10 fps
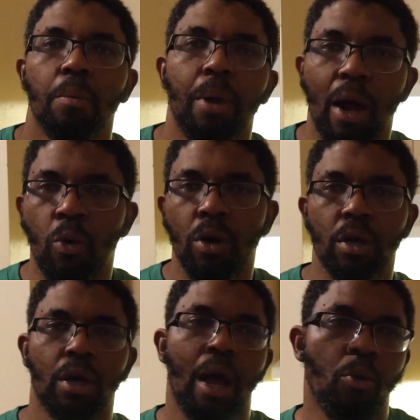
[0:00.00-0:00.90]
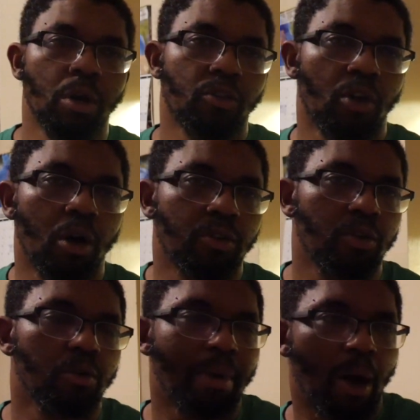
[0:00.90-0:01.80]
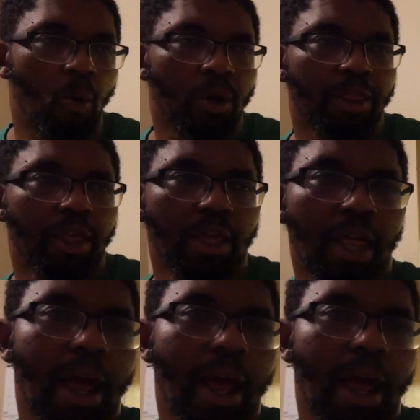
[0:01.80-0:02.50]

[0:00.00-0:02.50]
But I want to talk to you about one thing that